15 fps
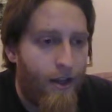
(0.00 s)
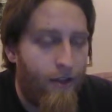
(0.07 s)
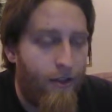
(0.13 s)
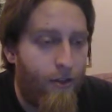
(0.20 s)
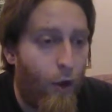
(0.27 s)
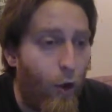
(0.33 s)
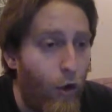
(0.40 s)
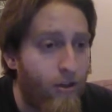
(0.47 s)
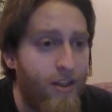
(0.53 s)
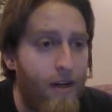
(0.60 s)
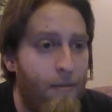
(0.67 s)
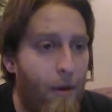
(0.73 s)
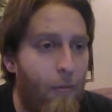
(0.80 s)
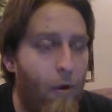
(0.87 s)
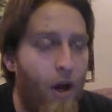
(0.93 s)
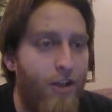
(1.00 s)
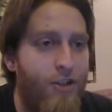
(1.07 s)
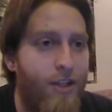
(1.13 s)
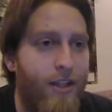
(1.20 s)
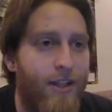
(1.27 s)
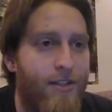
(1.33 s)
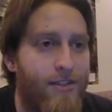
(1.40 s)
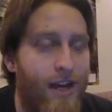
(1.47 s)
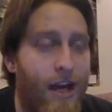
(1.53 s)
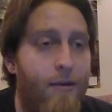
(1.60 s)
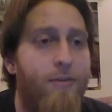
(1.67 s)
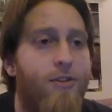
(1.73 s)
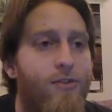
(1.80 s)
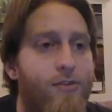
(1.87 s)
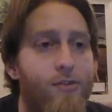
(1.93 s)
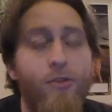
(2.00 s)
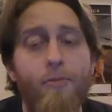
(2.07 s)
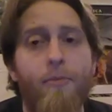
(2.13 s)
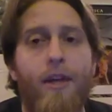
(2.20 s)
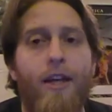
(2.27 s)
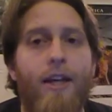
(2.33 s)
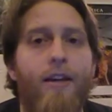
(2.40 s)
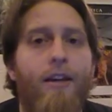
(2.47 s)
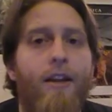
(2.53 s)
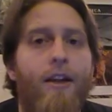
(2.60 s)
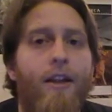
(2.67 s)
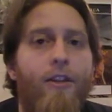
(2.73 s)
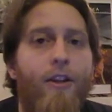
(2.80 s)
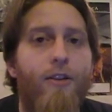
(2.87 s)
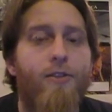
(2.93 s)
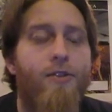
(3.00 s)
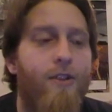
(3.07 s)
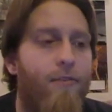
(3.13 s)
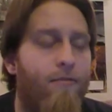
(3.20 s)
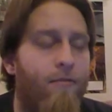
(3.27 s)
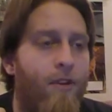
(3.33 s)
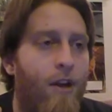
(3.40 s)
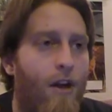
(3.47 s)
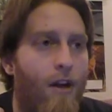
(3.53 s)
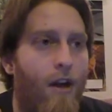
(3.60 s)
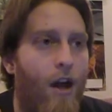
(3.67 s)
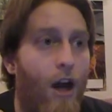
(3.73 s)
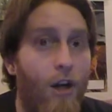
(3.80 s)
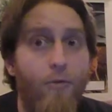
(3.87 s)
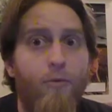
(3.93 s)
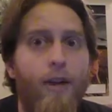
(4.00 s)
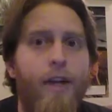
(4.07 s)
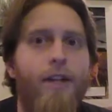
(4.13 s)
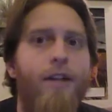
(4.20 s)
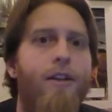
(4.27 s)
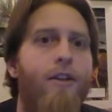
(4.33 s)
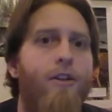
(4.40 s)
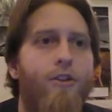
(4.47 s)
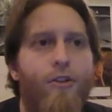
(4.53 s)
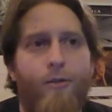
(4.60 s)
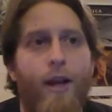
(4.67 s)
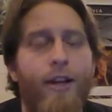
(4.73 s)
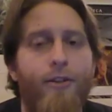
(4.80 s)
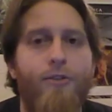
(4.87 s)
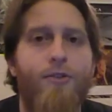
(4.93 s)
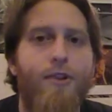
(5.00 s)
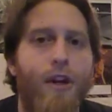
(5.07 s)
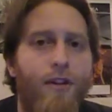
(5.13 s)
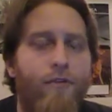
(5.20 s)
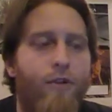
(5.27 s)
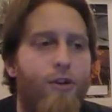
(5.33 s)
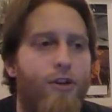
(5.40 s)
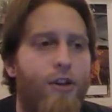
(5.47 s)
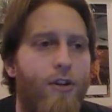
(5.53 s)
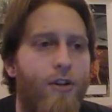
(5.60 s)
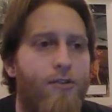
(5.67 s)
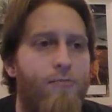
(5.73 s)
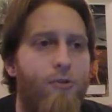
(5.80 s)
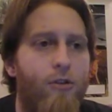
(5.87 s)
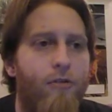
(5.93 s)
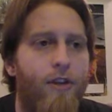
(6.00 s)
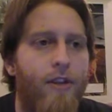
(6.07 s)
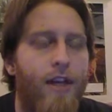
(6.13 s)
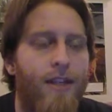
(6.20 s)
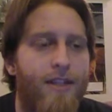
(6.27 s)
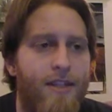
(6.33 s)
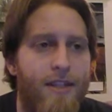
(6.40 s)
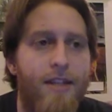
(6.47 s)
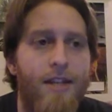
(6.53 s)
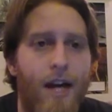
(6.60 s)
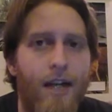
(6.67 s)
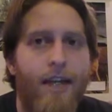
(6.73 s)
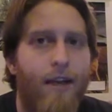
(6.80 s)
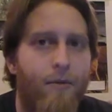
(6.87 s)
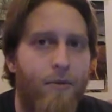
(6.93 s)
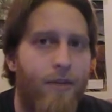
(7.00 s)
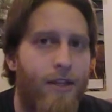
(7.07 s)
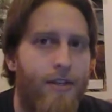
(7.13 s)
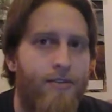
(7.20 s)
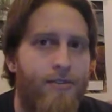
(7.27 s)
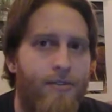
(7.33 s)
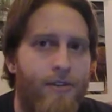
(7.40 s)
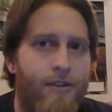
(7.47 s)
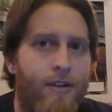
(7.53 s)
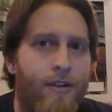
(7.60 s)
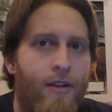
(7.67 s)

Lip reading: The whole time I'm watching this, I'm assuming there's an unrated director's cut version of this movie that did not get released.